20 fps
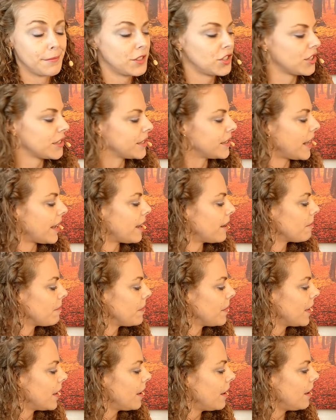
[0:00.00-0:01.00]
Just saying.
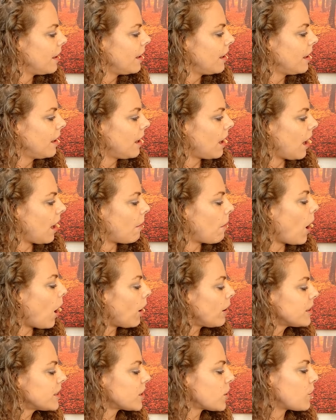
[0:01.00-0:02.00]
Um,
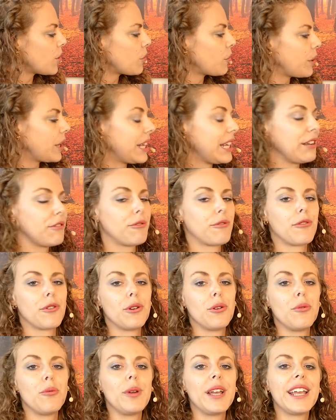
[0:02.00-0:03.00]
also, when we eat
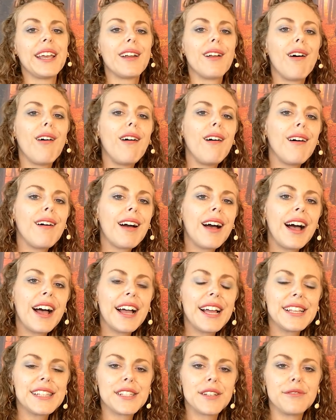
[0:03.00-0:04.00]
fruit, we get all
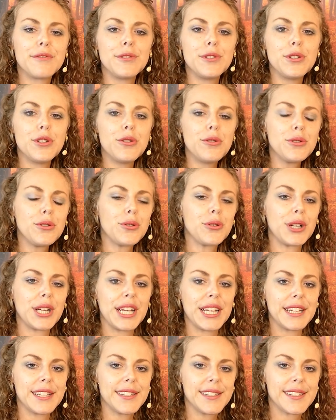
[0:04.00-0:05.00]
kinds of
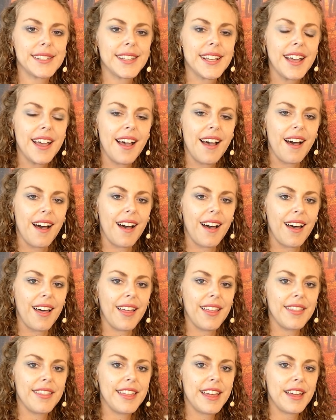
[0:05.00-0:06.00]
nutrients
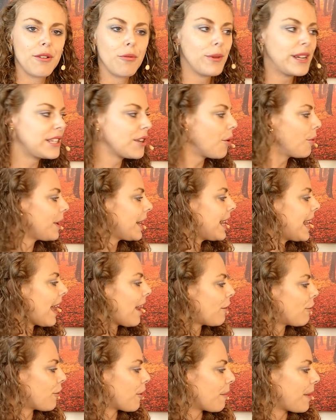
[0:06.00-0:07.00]
uh, that we don't
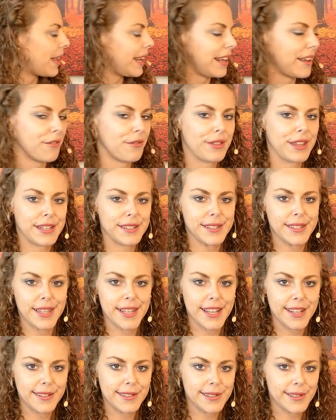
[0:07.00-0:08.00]
get from any of these
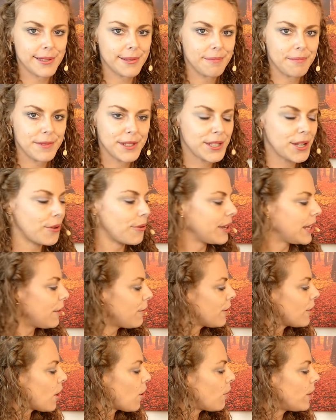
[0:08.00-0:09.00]
things. So,
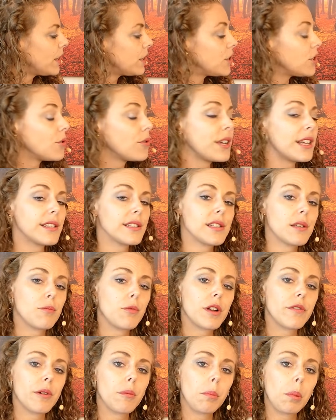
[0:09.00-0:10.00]
even though we do get
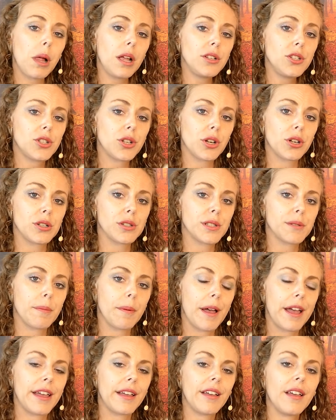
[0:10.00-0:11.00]
somewhat of a blood sugar
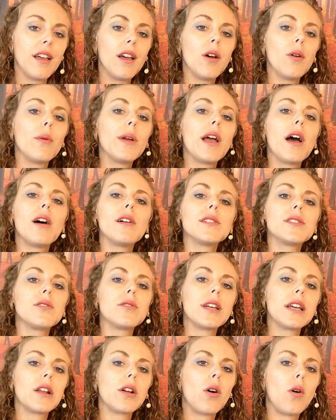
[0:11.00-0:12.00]
spike, we also
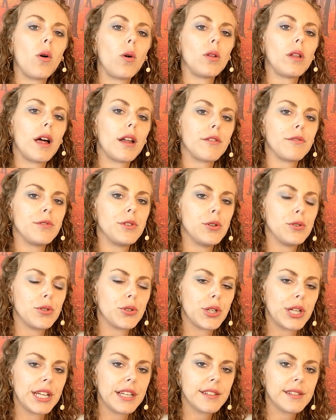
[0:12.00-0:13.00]
get a whole lot of
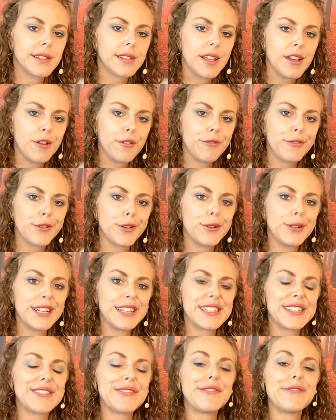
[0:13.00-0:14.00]
nutrients. Fruit
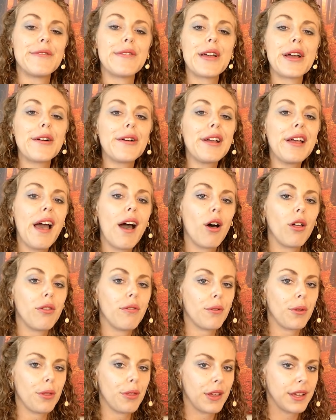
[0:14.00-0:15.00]
is a very
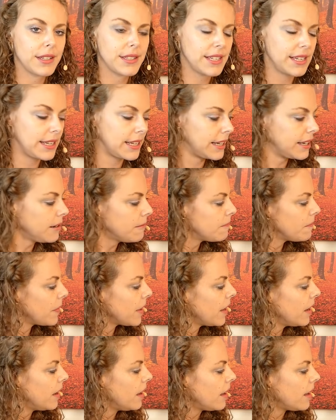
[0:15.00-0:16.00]
helpful thing to eat.
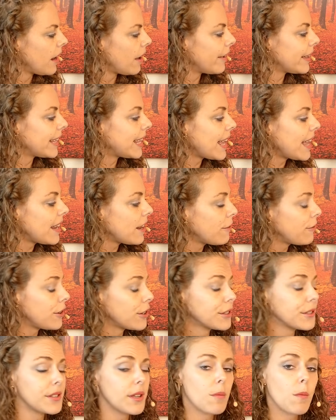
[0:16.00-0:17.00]
Now, again, if
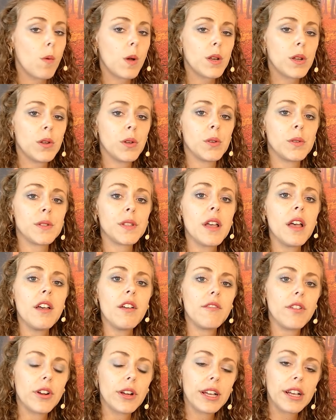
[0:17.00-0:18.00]
you're someone who's
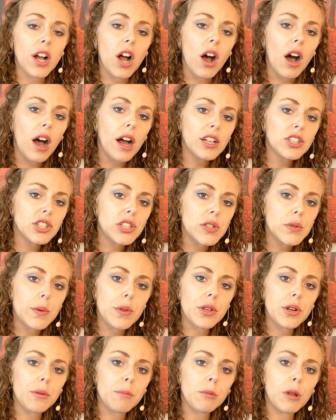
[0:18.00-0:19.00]
very cautious
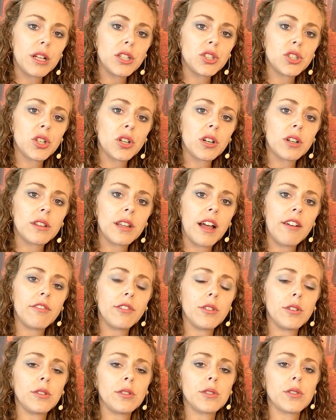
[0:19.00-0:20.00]
with your blood sugar
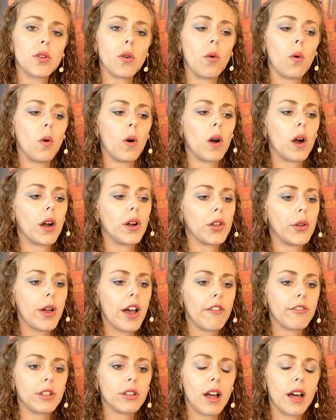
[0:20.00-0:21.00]
levels or you
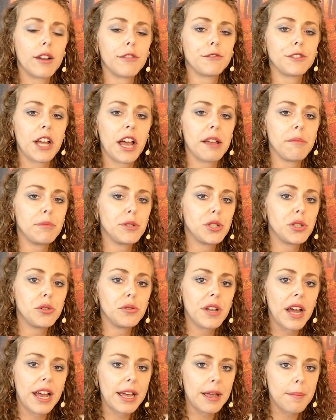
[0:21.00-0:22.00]
have a lot of type
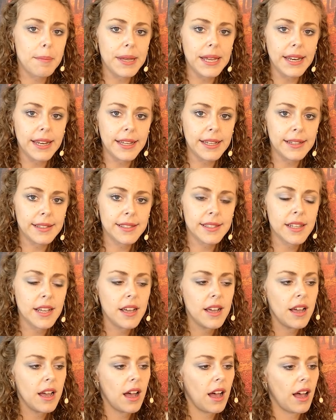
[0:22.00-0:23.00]
2 diabetes
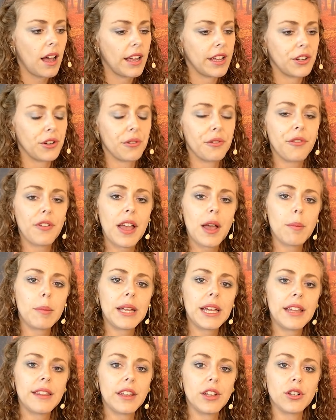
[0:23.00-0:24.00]
uh, in your
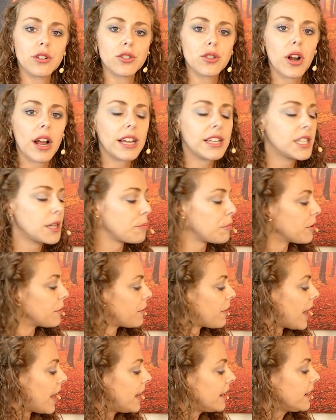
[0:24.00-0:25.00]
family that you're trying to
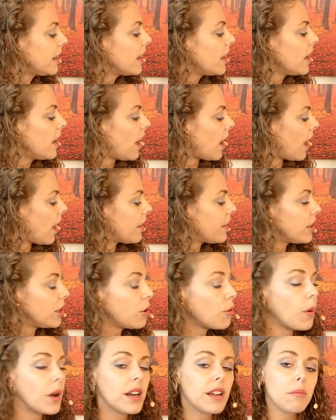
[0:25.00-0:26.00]
prevent, uh, then
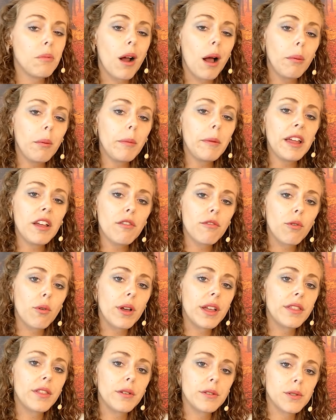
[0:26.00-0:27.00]
you want to probably
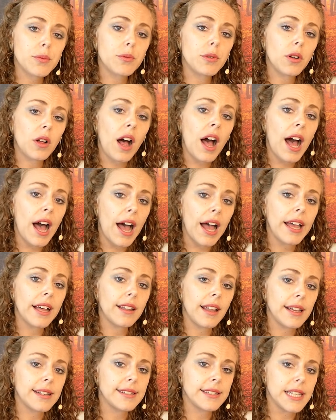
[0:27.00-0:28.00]
avoid those real high
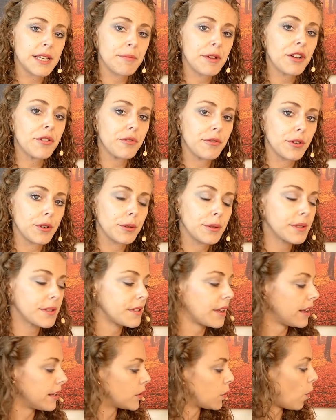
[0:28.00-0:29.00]
glycemic fruits
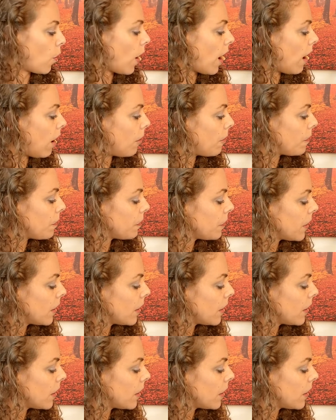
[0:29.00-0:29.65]
as well.